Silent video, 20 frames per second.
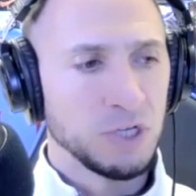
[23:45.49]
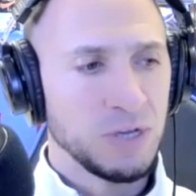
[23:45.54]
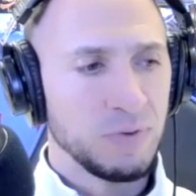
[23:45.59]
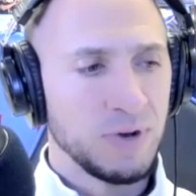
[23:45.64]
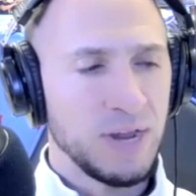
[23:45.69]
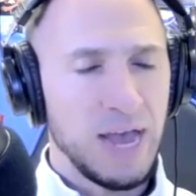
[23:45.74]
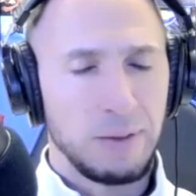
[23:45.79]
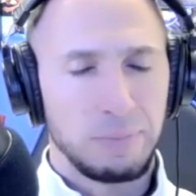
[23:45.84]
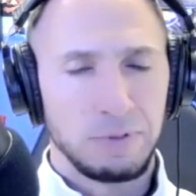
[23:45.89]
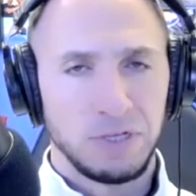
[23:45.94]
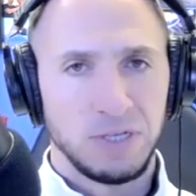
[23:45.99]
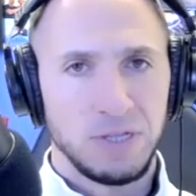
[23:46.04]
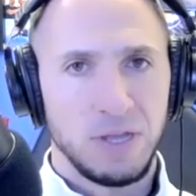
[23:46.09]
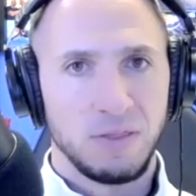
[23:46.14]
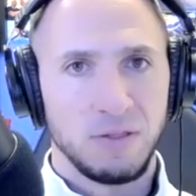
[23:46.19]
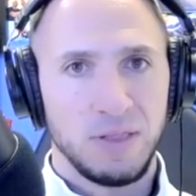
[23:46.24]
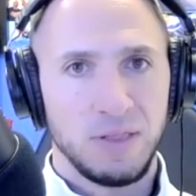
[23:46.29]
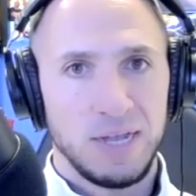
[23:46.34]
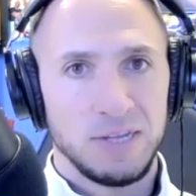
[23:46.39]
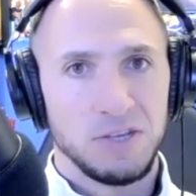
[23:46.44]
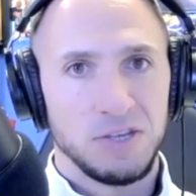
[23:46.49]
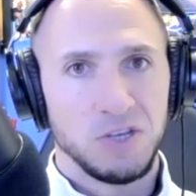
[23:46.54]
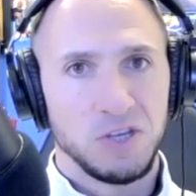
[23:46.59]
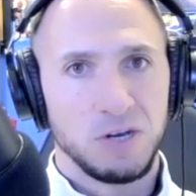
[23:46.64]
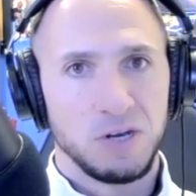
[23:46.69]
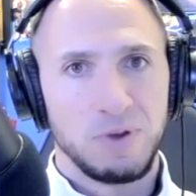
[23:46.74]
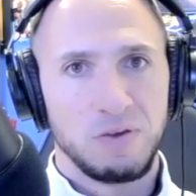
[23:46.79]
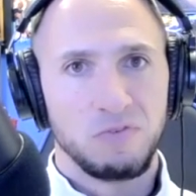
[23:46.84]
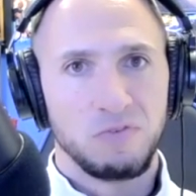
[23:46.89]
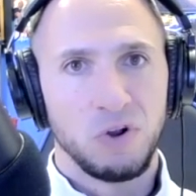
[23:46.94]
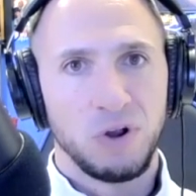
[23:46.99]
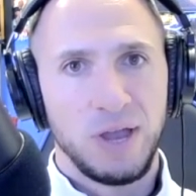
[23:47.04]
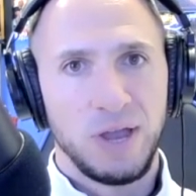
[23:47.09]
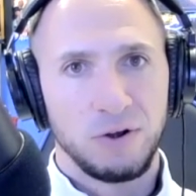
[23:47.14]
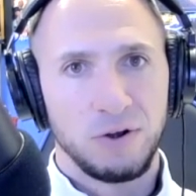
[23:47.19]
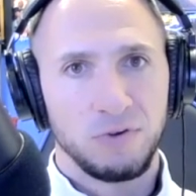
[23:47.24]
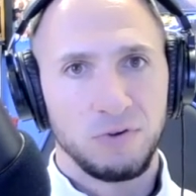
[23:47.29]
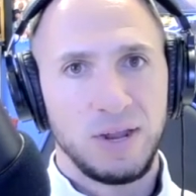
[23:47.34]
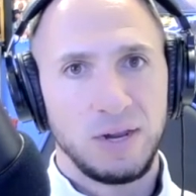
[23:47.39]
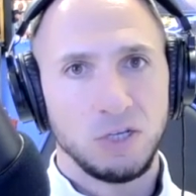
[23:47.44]
what happens. Nonetheless, it's going to be a very
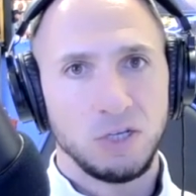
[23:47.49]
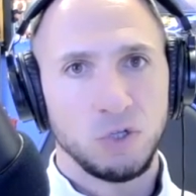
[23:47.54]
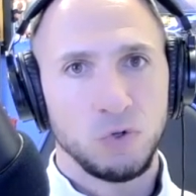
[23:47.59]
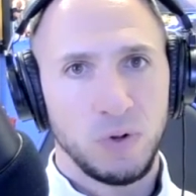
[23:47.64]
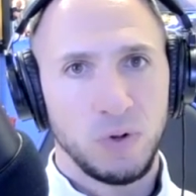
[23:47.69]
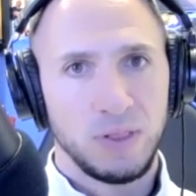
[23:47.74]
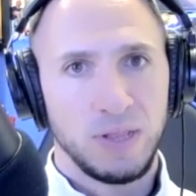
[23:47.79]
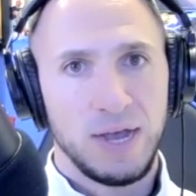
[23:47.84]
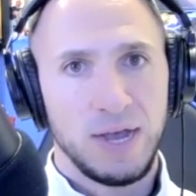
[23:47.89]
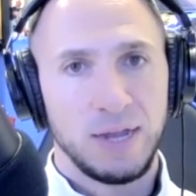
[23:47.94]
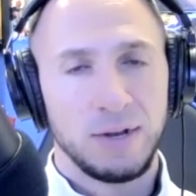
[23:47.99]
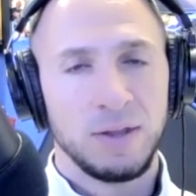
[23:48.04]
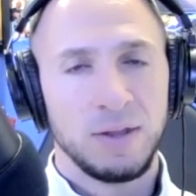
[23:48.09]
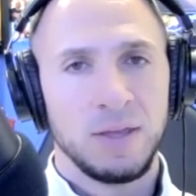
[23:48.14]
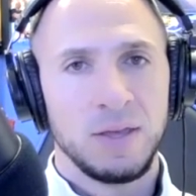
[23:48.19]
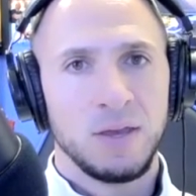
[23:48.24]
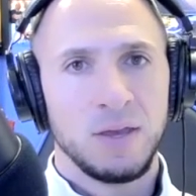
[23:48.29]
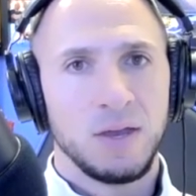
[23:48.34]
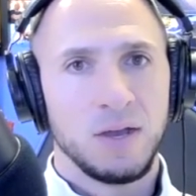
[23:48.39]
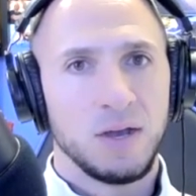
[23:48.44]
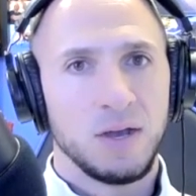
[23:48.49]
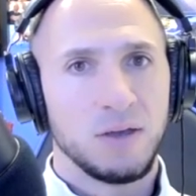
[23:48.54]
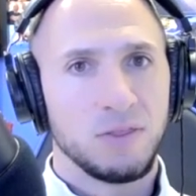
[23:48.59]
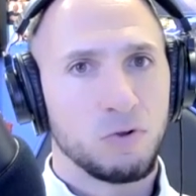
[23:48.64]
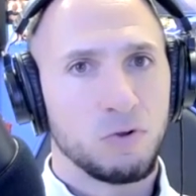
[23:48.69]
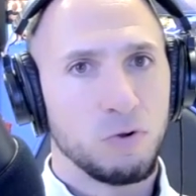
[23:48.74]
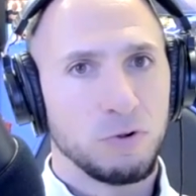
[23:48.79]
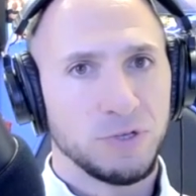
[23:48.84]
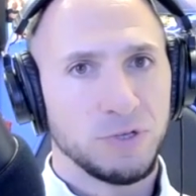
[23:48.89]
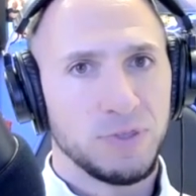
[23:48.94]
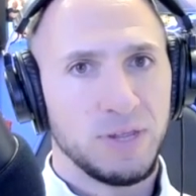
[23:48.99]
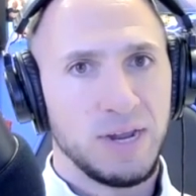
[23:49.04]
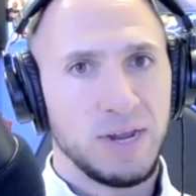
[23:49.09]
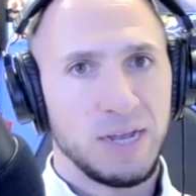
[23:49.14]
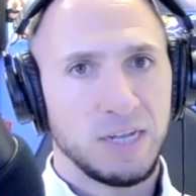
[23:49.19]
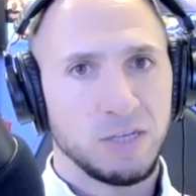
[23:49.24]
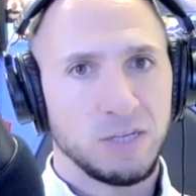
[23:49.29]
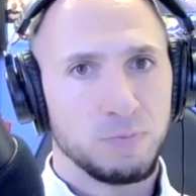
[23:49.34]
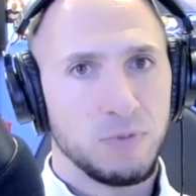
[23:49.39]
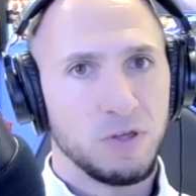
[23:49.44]
entertaining storyline the course of the
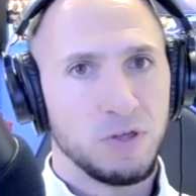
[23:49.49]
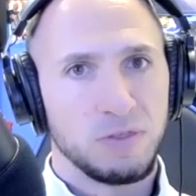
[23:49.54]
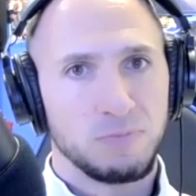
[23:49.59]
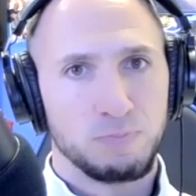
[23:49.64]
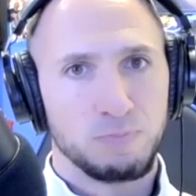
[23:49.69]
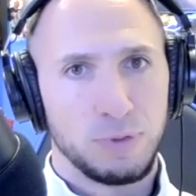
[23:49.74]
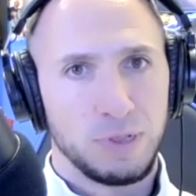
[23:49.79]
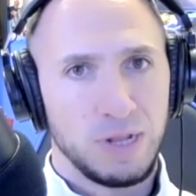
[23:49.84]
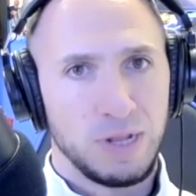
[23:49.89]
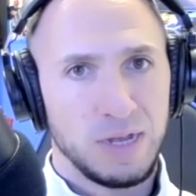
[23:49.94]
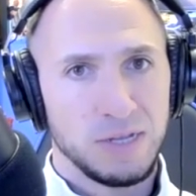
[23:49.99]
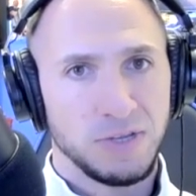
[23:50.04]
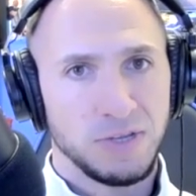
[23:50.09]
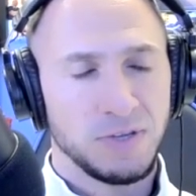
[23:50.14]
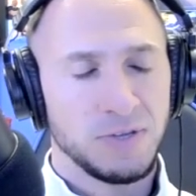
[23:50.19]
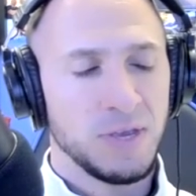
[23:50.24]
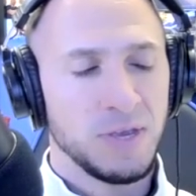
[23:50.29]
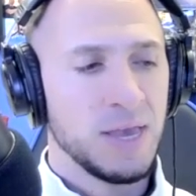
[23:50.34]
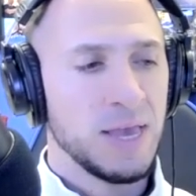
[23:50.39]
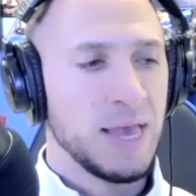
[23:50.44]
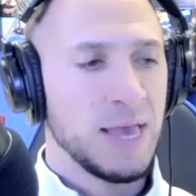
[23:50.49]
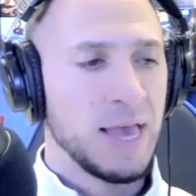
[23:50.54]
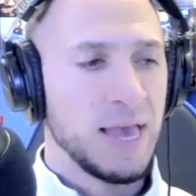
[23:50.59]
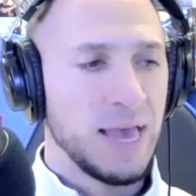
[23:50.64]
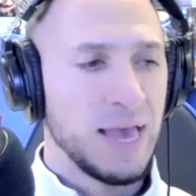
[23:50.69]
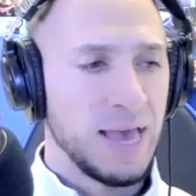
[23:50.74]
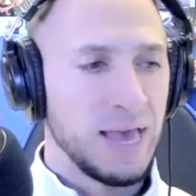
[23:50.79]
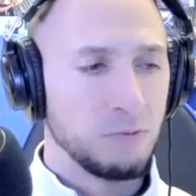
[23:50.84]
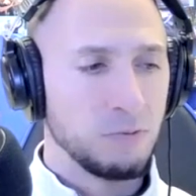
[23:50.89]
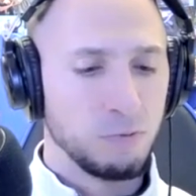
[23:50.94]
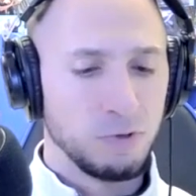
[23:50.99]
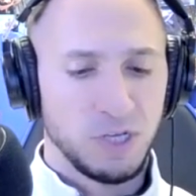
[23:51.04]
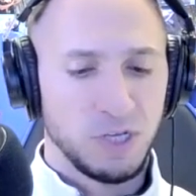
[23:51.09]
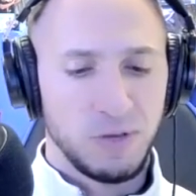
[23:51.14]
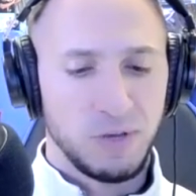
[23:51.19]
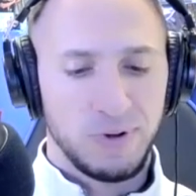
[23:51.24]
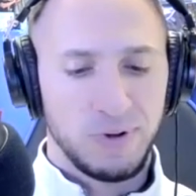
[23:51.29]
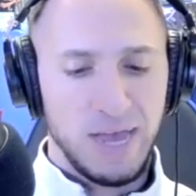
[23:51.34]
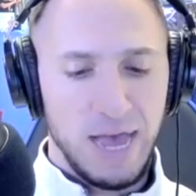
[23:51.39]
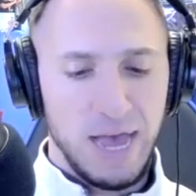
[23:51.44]
next month plus, and we'll
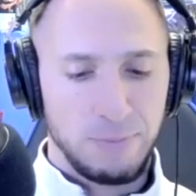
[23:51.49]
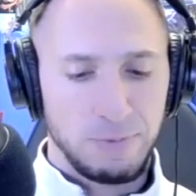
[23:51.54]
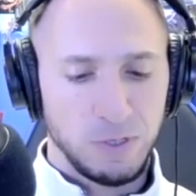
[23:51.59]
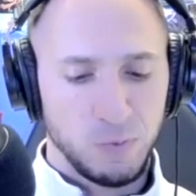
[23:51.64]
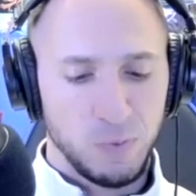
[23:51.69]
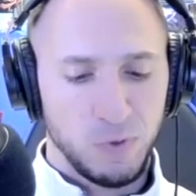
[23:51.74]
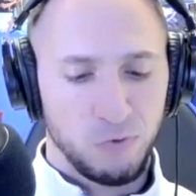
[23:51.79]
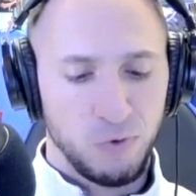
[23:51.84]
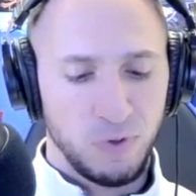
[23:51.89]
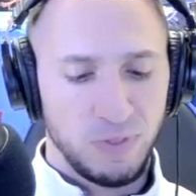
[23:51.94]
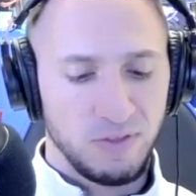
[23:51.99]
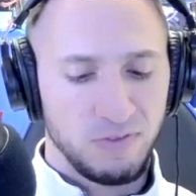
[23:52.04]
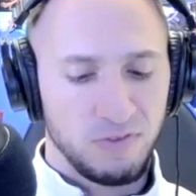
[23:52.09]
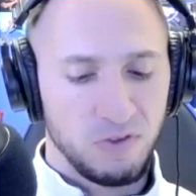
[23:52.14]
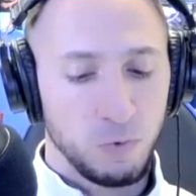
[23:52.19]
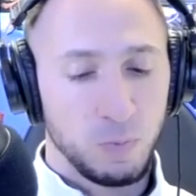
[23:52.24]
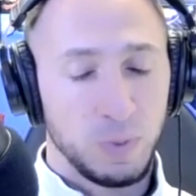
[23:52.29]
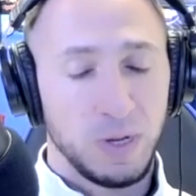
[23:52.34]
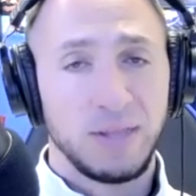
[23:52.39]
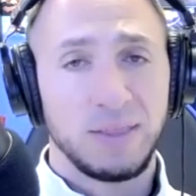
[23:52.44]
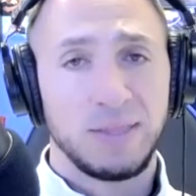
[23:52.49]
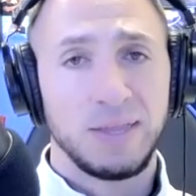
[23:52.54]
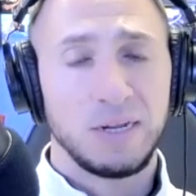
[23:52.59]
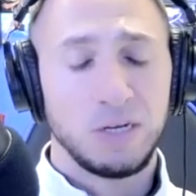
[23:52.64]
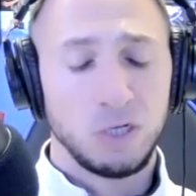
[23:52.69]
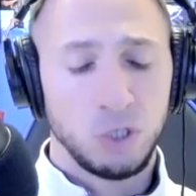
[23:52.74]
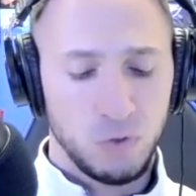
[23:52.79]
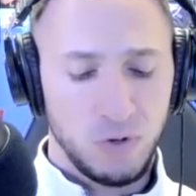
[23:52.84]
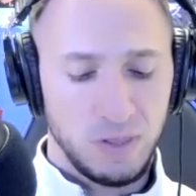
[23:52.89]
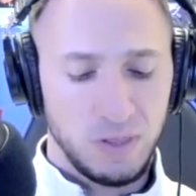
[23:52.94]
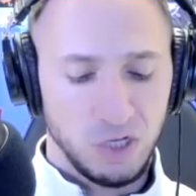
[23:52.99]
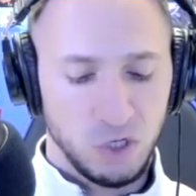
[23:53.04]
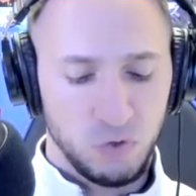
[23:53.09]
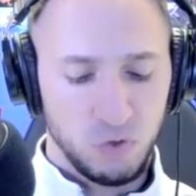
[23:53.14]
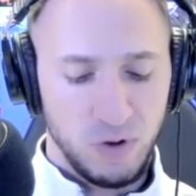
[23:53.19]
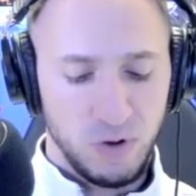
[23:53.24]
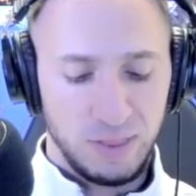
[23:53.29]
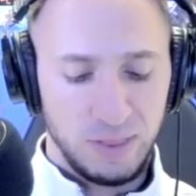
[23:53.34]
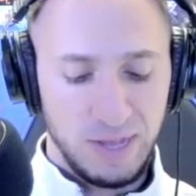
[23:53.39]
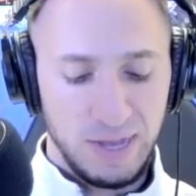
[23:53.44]
see what happens between the two. But I did enjoy this
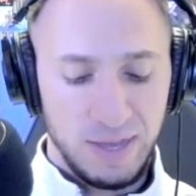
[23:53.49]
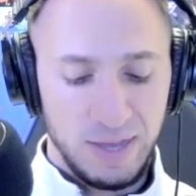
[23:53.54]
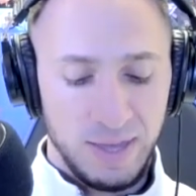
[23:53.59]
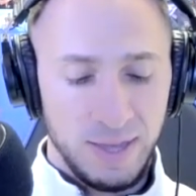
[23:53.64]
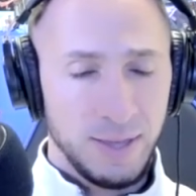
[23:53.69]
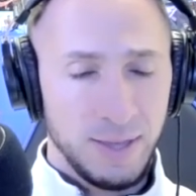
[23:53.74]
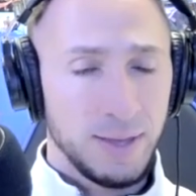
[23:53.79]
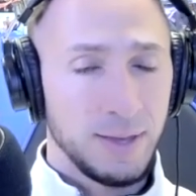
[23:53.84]
greatly.